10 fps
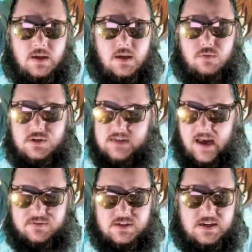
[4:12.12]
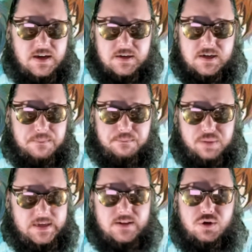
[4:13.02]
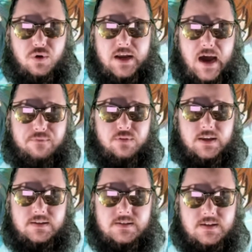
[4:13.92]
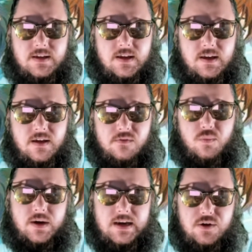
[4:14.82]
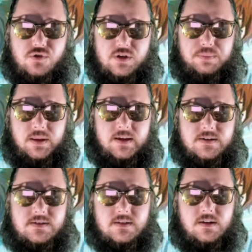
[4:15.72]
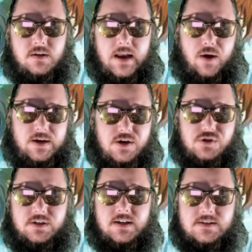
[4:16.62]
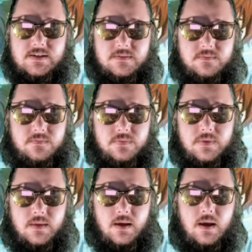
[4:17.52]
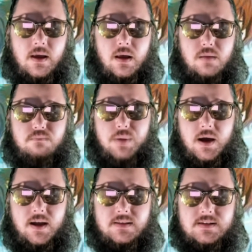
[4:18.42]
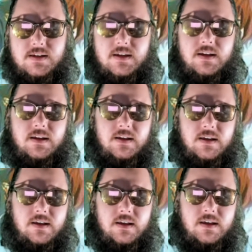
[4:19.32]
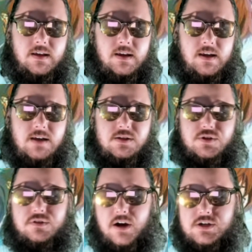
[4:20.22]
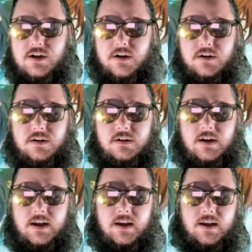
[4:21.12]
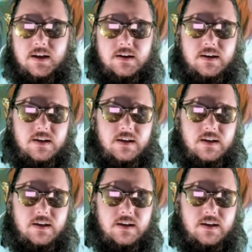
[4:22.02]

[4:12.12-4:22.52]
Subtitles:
Which is obviously in complete and total conflict from what he usually plays and how he usually does it. But he starts crushing on her and